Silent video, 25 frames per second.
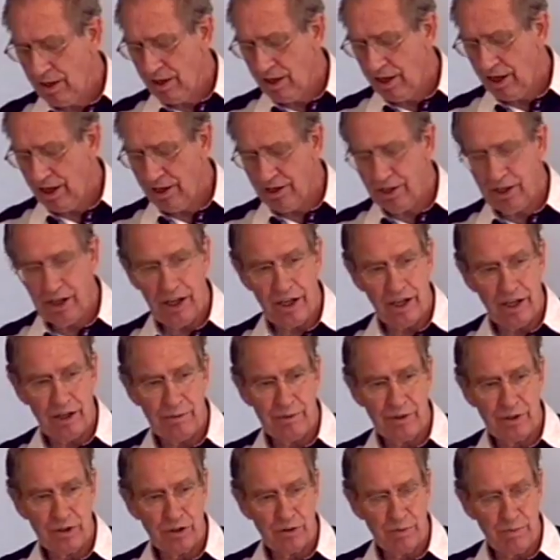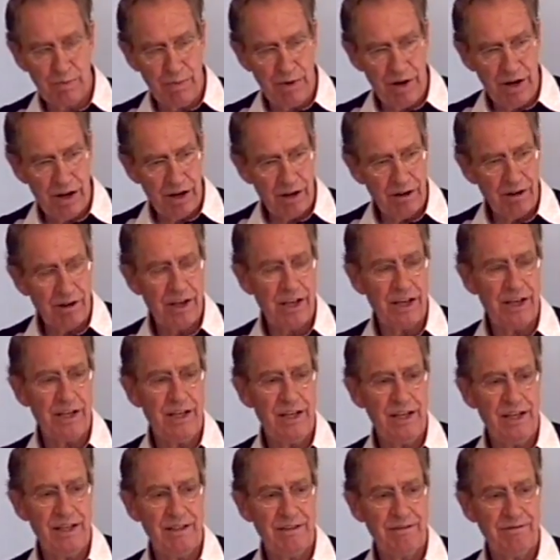and that he was buried
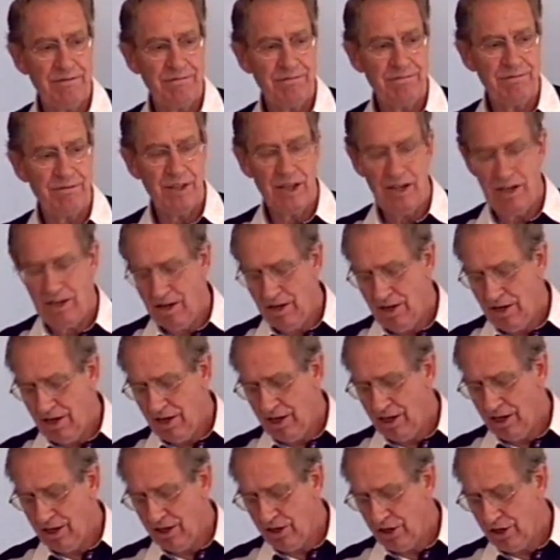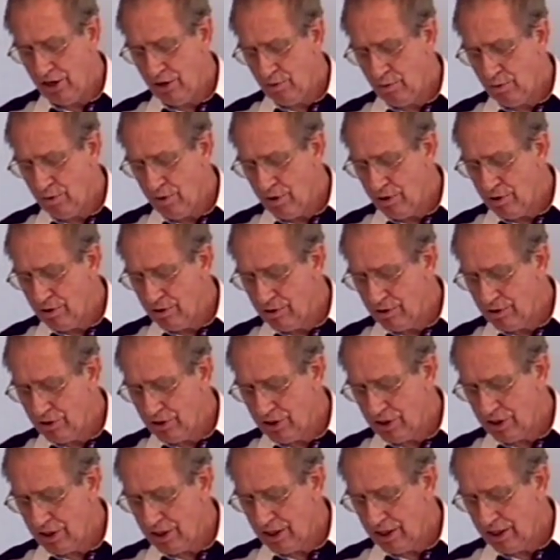and he rose
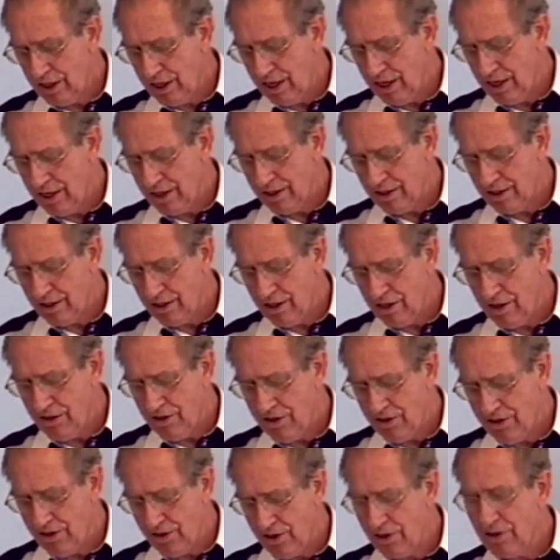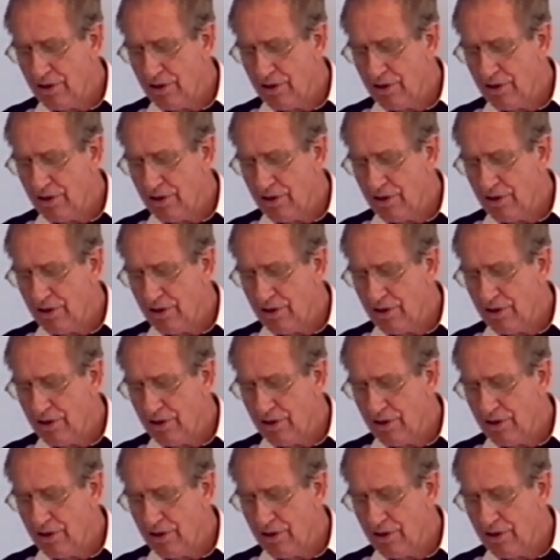again the third